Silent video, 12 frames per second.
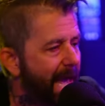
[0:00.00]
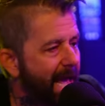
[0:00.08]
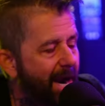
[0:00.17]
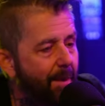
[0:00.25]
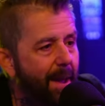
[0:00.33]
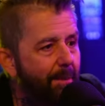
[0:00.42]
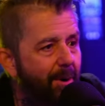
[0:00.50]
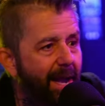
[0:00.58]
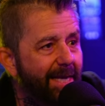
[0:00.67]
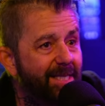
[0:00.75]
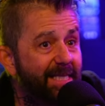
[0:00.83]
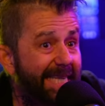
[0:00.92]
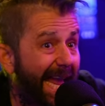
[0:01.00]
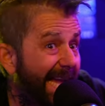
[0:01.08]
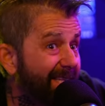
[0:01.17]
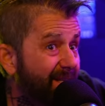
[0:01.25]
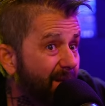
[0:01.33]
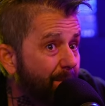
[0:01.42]
And I remember I had
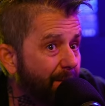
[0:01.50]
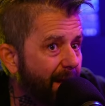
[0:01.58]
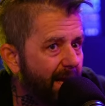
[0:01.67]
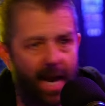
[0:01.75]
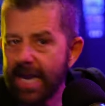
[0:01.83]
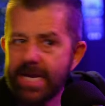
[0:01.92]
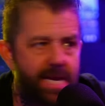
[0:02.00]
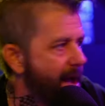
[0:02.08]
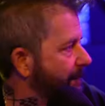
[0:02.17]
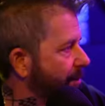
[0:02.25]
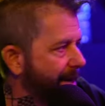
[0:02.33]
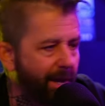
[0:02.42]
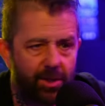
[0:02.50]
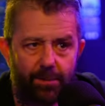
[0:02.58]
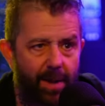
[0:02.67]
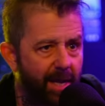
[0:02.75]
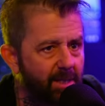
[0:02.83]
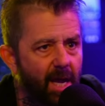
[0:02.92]
Danzig play, and I never announced
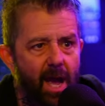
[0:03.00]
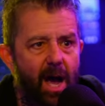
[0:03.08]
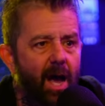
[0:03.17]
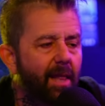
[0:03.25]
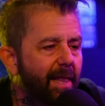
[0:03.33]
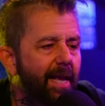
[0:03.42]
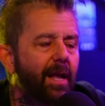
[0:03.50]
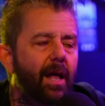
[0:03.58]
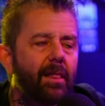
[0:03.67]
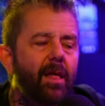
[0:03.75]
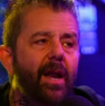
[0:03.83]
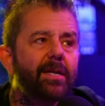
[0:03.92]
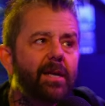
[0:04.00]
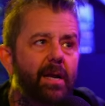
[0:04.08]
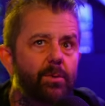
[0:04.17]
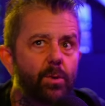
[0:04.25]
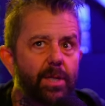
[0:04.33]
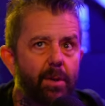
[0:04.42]
bands. Like a lot of
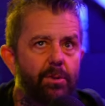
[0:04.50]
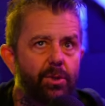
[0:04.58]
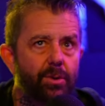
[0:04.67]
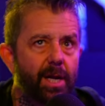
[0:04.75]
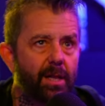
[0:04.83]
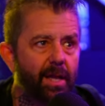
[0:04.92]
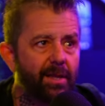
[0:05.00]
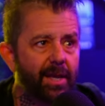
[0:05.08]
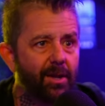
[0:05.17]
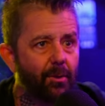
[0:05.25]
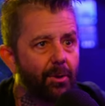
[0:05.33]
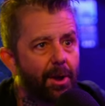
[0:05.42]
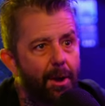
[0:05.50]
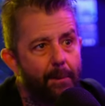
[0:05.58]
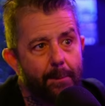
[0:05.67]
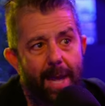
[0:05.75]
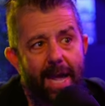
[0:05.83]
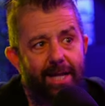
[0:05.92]
times what they would do in LA, they go,
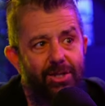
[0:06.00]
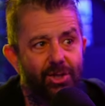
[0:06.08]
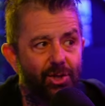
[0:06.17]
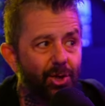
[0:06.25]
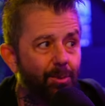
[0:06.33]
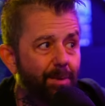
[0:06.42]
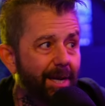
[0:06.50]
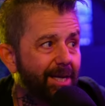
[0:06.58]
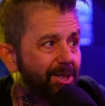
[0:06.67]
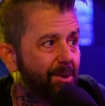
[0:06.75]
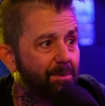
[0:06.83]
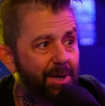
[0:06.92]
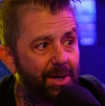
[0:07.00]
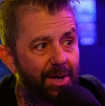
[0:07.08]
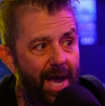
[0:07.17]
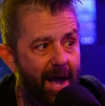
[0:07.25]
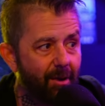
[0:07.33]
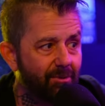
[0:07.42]
bands too big to be
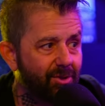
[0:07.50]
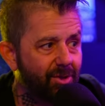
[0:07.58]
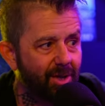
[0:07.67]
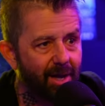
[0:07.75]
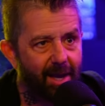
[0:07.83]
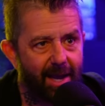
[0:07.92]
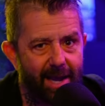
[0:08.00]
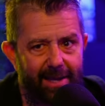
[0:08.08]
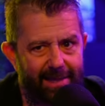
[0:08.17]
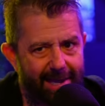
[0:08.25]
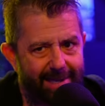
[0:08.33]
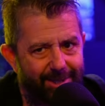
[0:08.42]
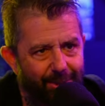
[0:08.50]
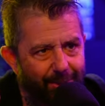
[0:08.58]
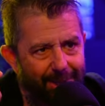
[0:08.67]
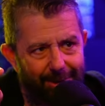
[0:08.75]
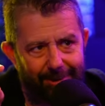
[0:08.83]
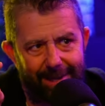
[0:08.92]
announced. Right. And like do a
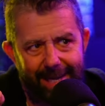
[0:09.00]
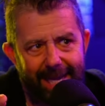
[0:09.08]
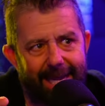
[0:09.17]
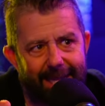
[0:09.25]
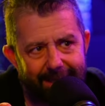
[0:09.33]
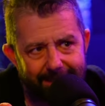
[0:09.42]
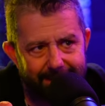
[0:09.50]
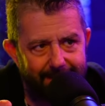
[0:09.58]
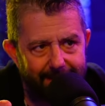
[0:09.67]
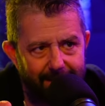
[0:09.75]
little hint.